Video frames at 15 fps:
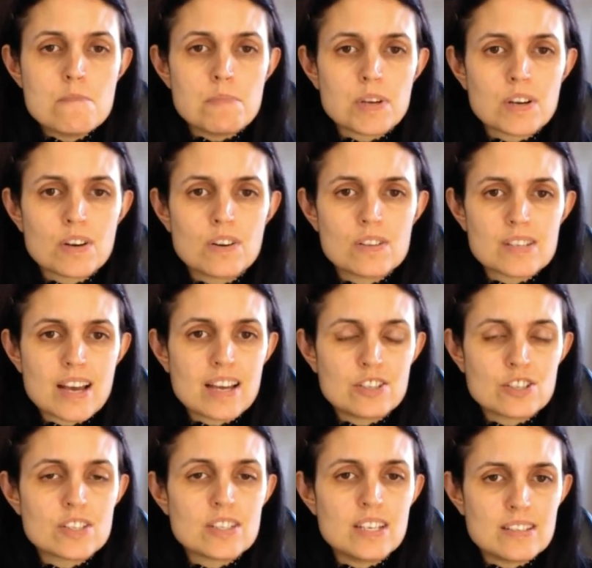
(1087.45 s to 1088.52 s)
because I
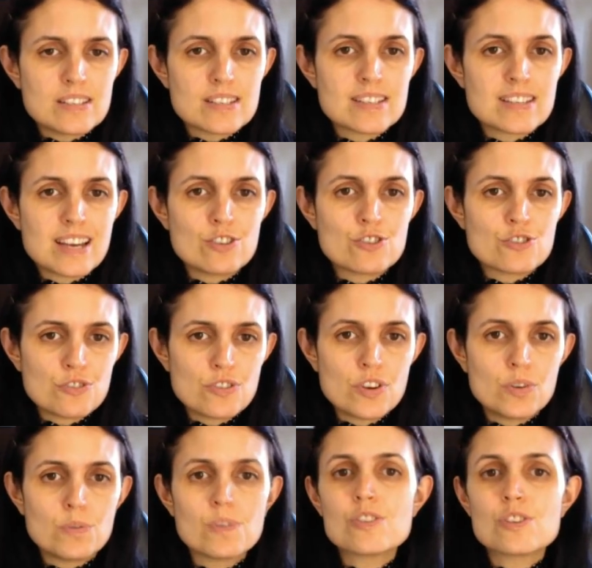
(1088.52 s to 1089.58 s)
just need to stay
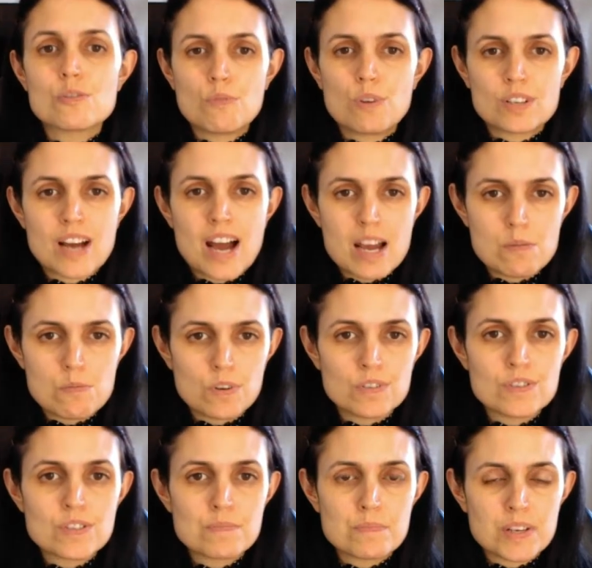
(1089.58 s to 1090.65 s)
true to what I
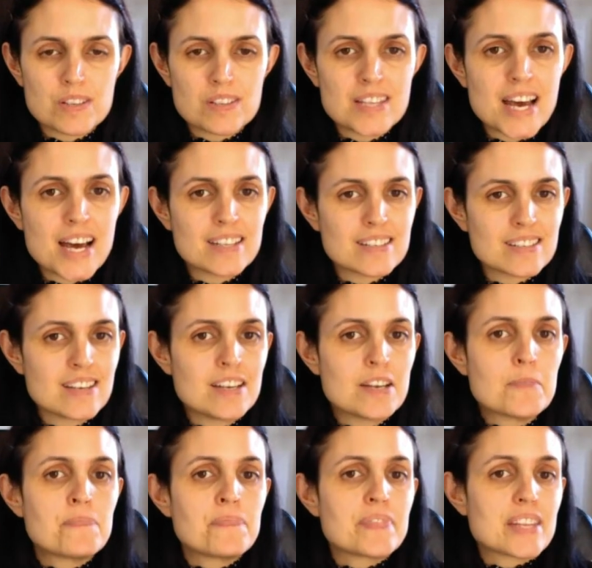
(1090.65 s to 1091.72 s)
want, because that
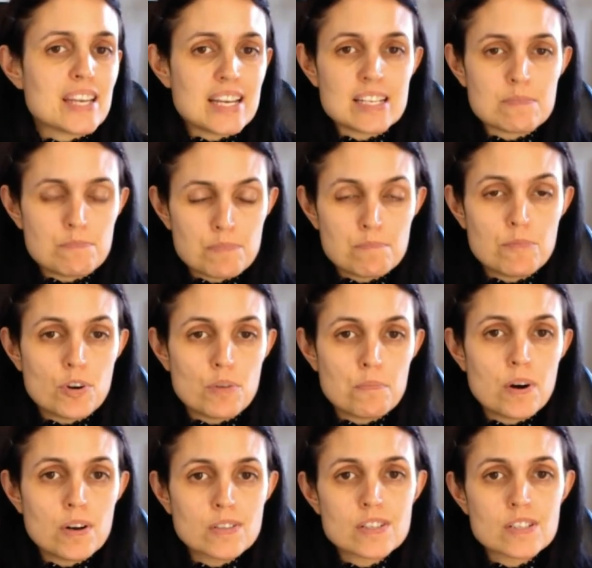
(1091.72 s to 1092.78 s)
is more
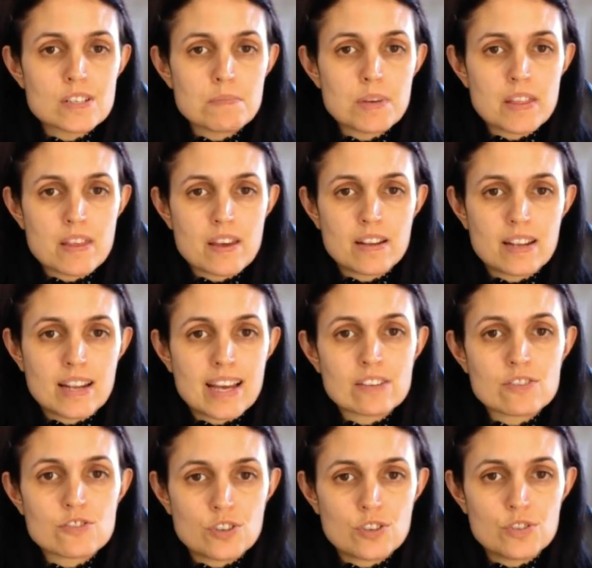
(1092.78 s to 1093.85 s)
important to me than an
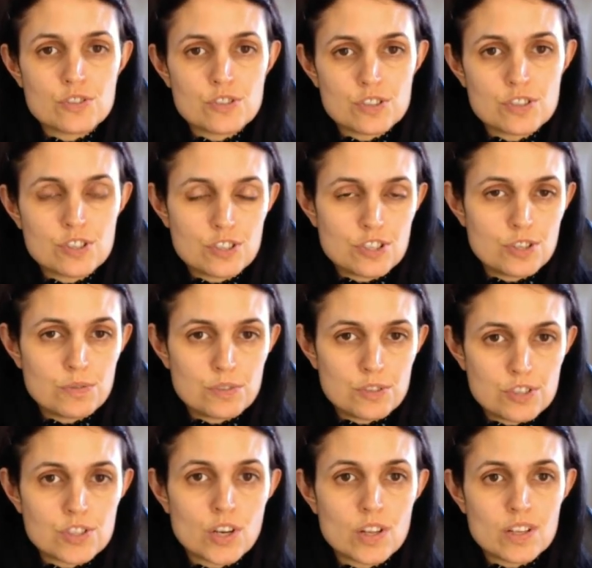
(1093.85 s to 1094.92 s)
extra $100 to
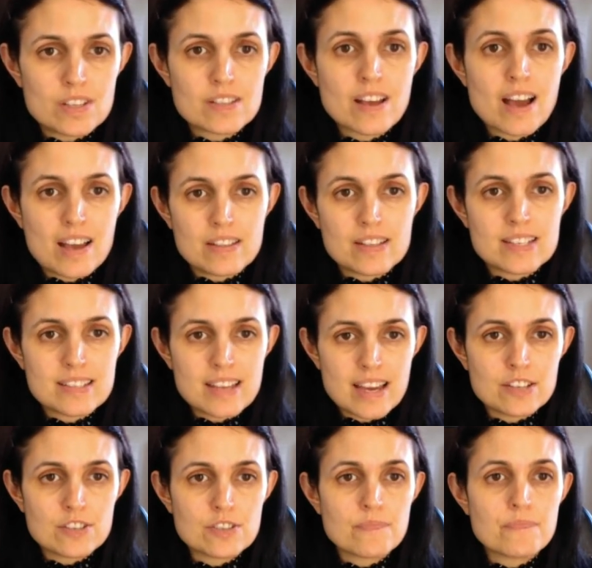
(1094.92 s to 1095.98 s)
$200 at this
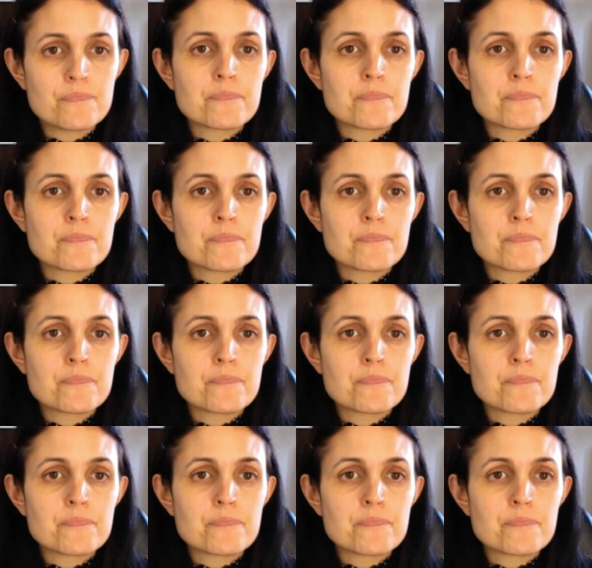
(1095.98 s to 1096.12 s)
stage.